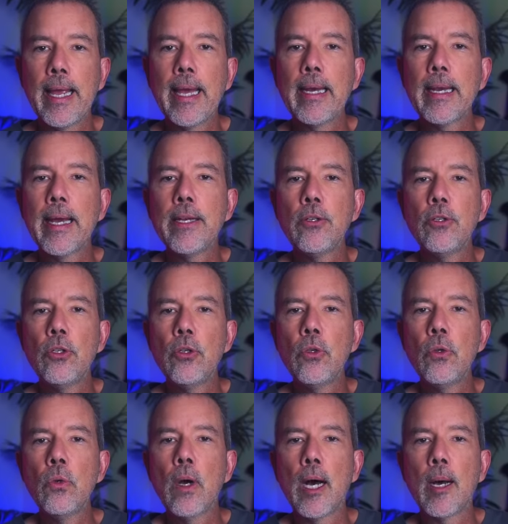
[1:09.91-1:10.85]
and I
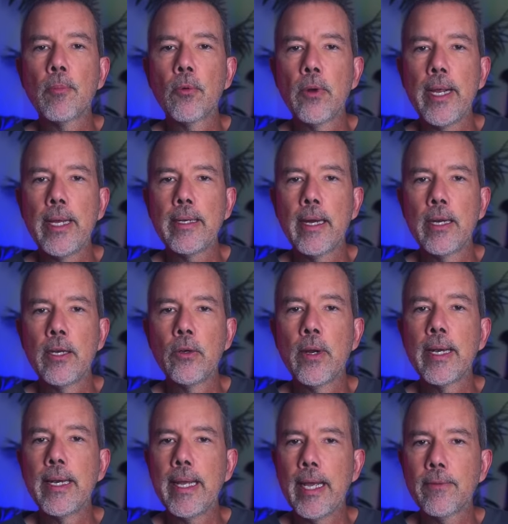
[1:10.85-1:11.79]
do operate under
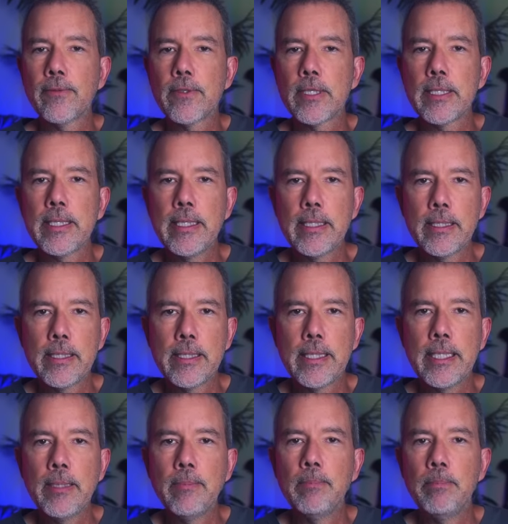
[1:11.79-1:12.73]
an
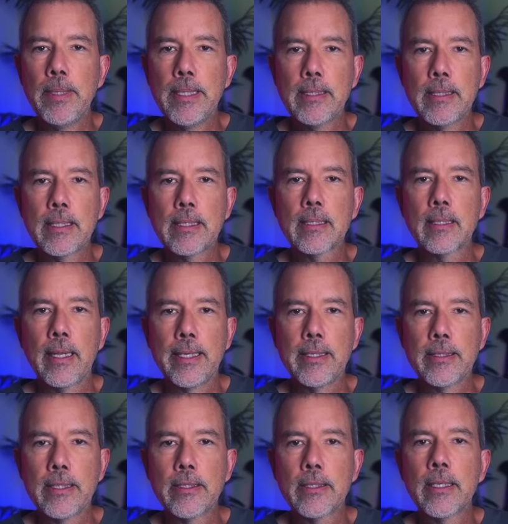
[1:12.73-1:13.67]
FCC business
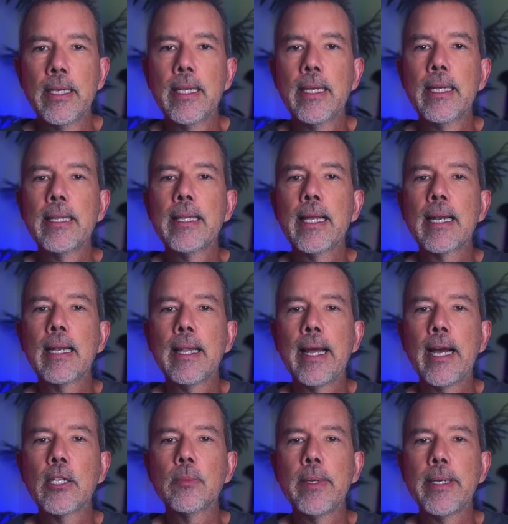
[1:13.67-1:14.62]
license that
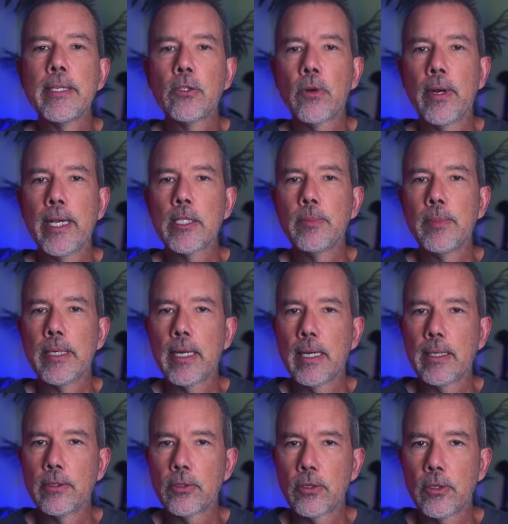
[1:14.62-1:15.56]
allows me to transmit
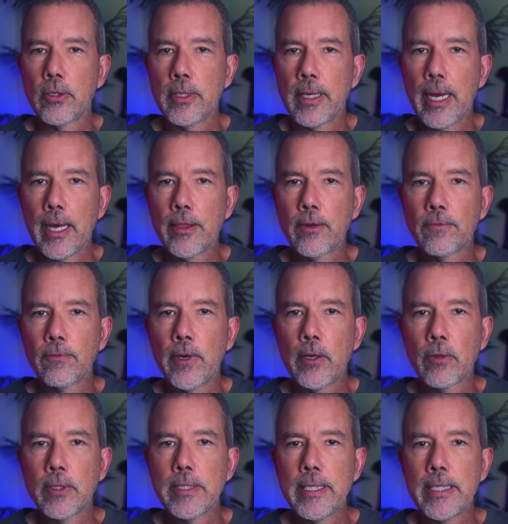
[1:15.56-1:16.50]
on certain other
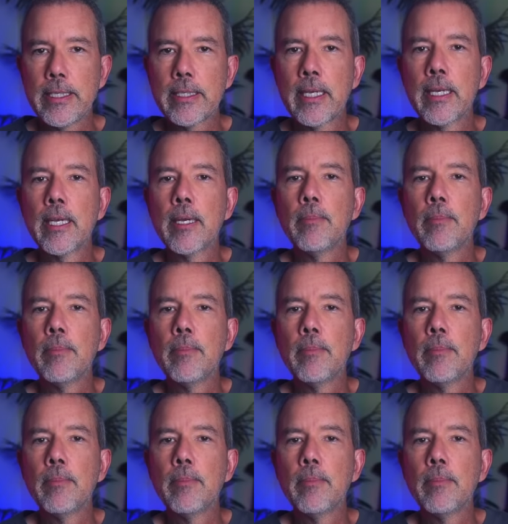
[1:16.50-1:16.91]
frequencies,